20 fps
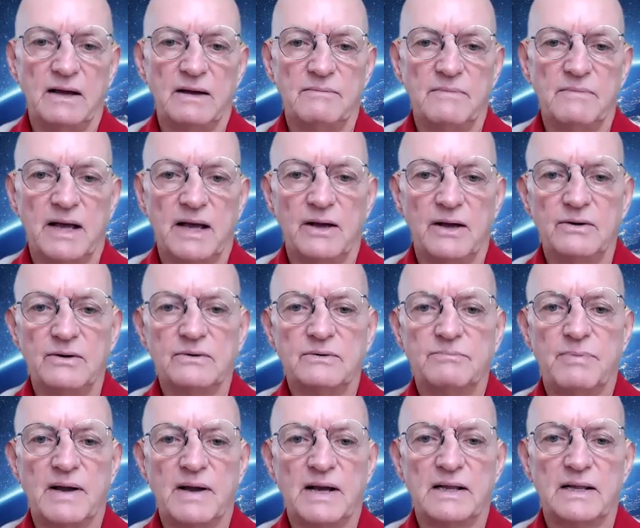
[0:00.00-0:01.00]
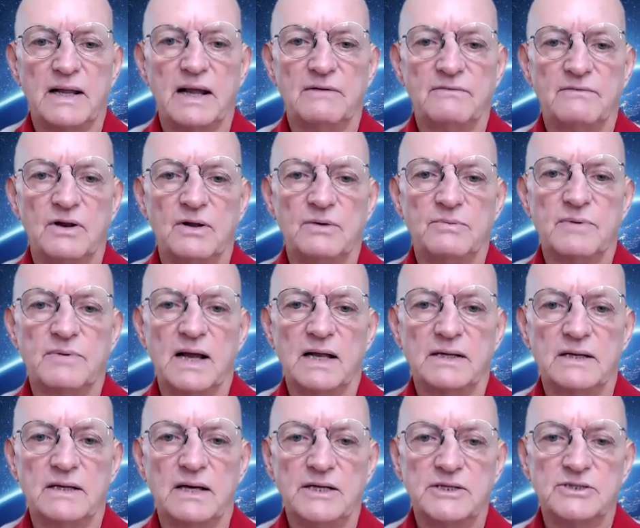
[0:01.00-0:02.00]
my own back of the envelope
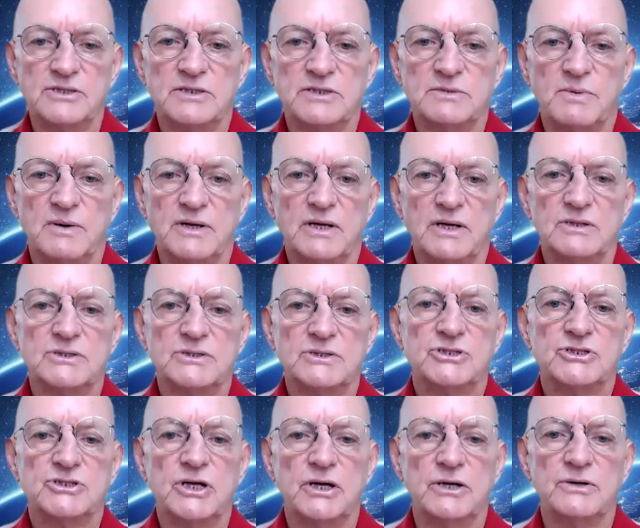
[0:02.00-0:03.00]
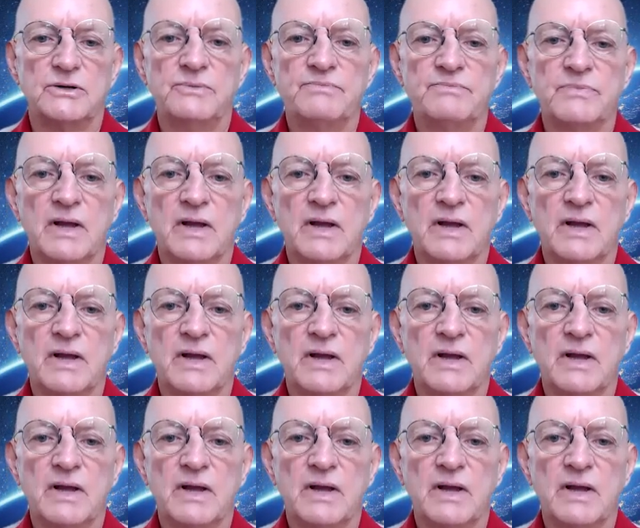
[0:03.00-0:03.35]
calculations, but it goes to show